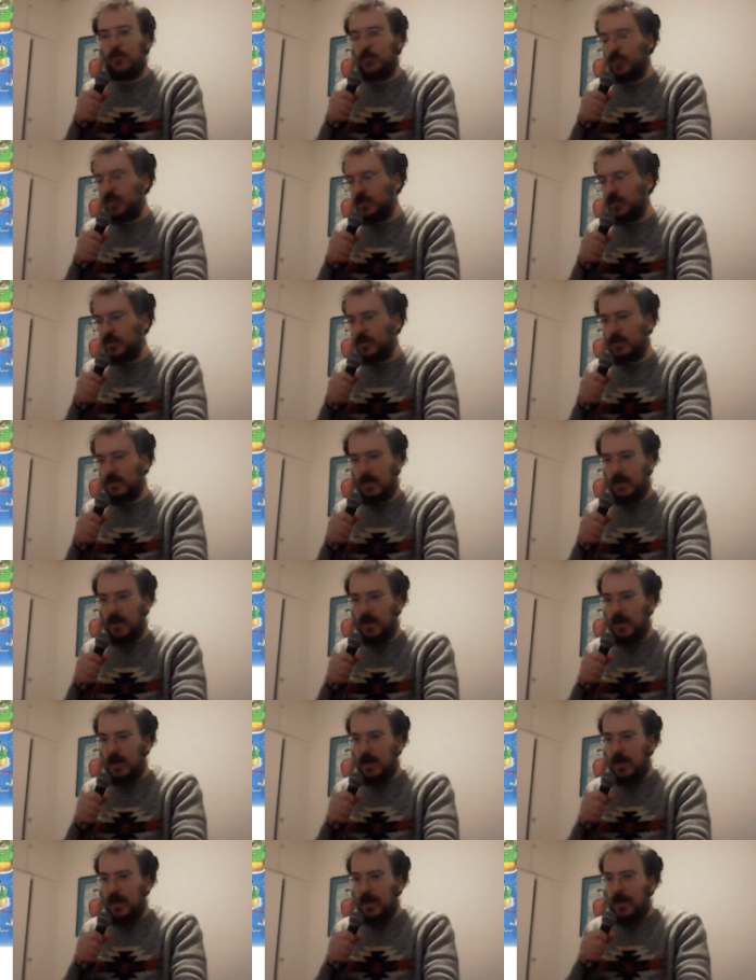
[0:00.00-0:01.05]
of movement,
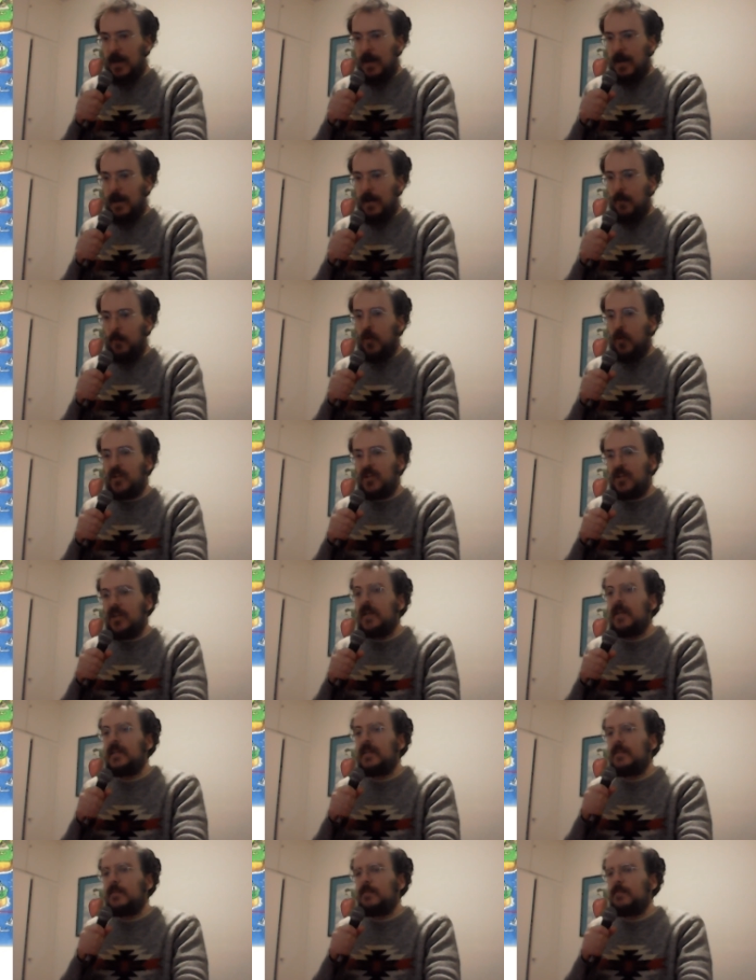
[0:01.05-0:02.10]

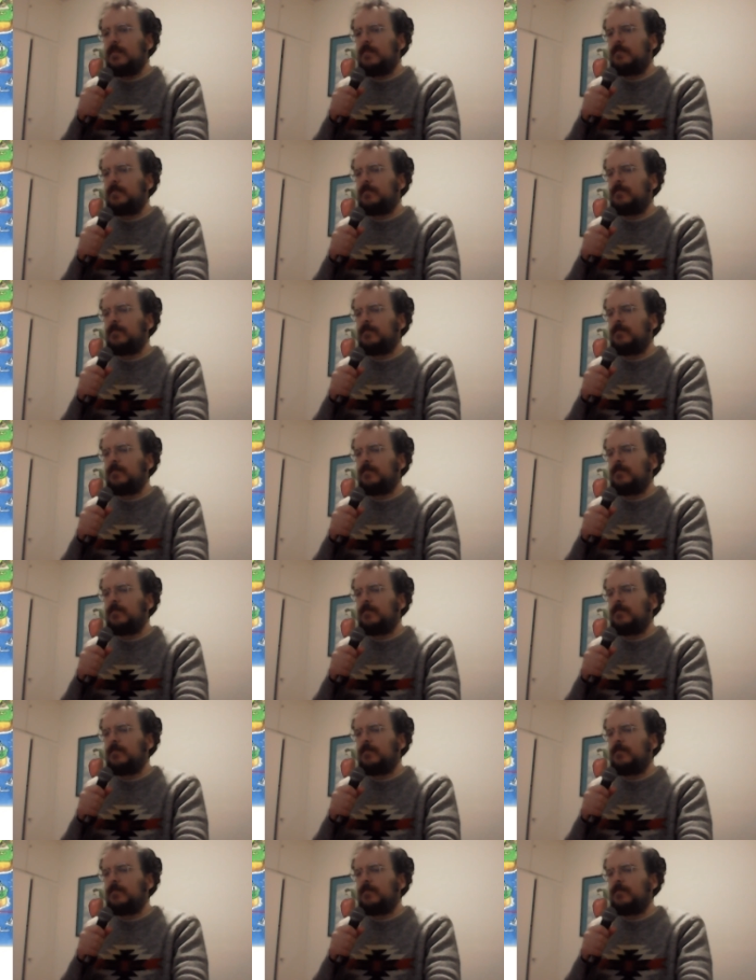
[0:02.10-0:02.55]
which is